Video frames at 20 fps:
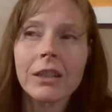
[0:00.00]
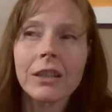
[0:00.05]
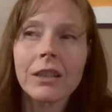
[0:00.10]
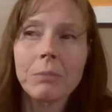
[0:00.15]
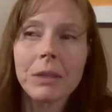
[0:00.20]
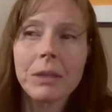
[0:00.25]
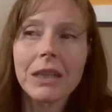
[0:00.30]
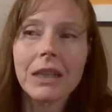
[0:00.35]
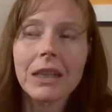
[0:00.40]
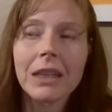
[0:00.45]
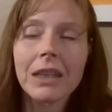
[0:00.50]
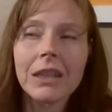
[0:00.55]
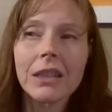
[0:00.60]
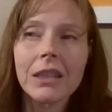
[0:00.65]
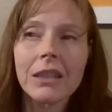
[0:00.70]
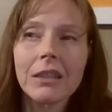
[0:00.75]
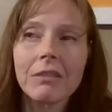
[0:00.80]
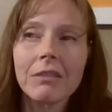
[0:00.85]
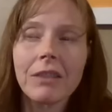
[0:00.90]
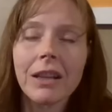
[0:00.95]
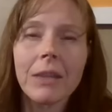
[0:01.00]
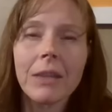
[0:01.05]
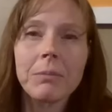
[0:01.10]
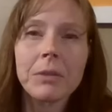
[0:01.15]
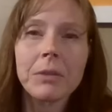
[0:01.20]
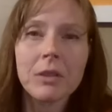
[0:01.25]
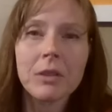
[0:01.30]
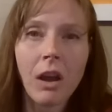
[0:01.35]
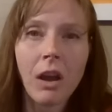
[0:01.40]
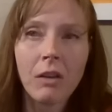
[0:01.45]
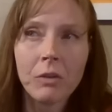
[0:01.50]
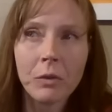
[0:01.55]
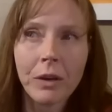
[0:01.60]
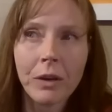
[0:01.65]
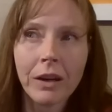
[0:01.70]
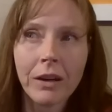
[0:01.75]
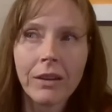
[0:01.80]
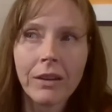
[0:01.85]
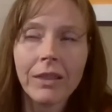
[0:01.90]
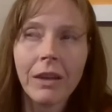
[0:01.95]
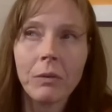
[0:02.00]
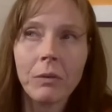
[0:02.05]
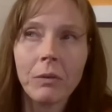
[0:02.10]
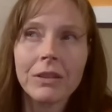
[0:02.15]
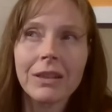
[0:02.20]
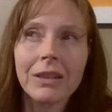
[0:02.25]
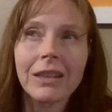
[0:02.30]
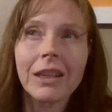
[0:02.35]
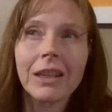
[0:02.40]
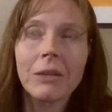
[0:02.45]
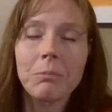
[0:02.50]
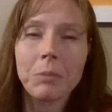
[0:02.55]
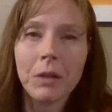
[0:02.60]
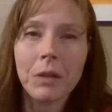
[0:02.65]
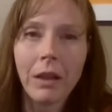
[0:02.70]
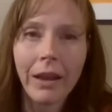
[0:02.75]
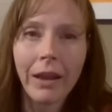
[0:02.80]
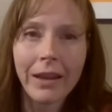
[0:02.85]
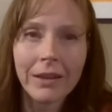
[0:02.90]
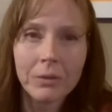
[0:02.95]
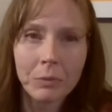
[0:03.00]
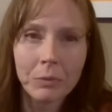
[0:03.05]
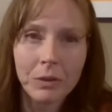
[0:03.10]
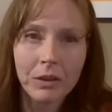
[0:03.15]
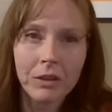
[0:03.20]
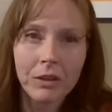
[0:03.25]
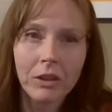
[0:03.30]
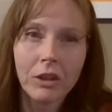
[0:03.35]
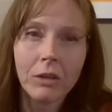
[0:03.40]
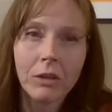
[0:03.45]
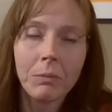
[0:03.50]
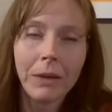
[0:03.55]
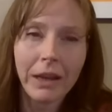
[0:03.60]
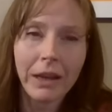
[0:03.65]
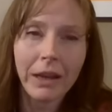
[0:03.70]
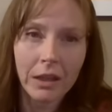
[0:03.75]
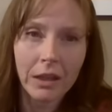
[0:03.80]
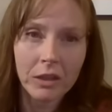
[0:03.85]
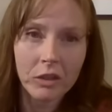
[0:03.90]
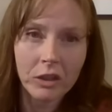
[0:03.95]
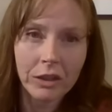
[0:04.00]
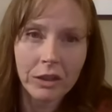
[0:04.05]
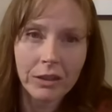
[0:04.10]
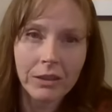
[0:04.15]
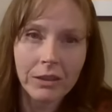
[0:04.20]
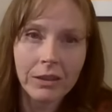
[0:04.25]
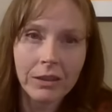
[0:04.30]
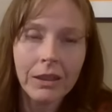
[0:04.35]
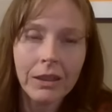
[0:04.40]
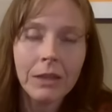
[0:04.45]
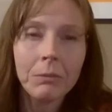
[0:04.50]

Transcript: to begin to develop software that was in compliance with our neurobiology.